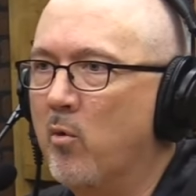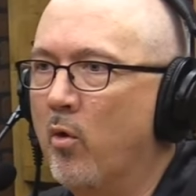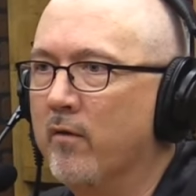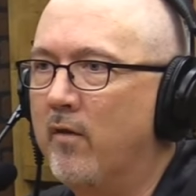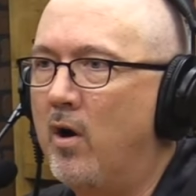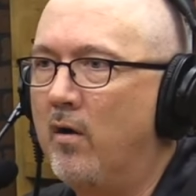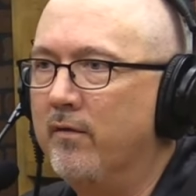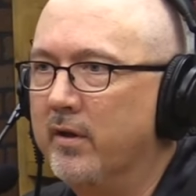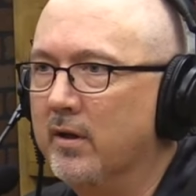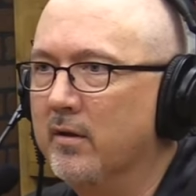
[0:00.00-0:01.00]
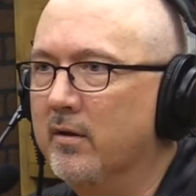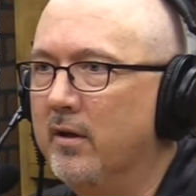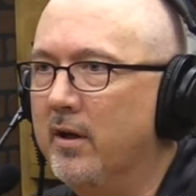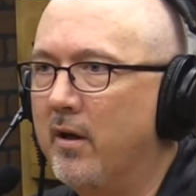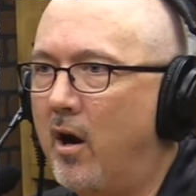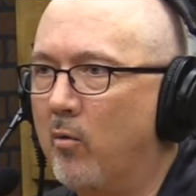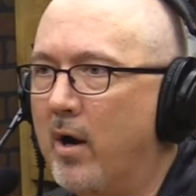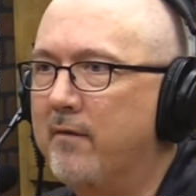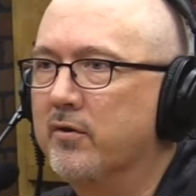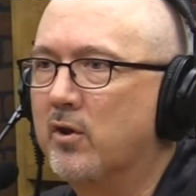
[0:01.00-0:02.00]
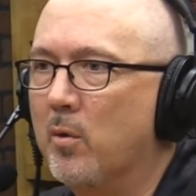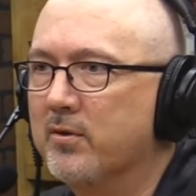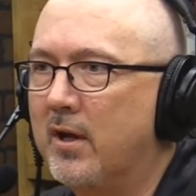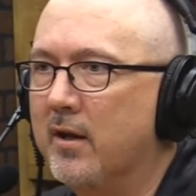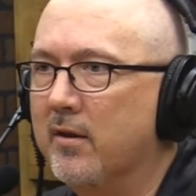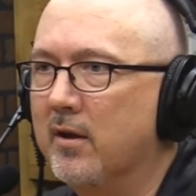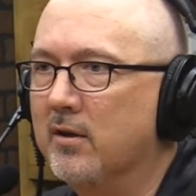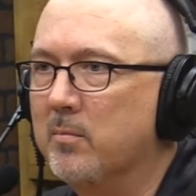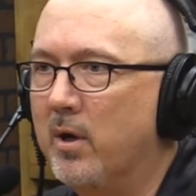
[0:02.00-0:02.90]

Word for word: more involved in in our rifle scope side of things.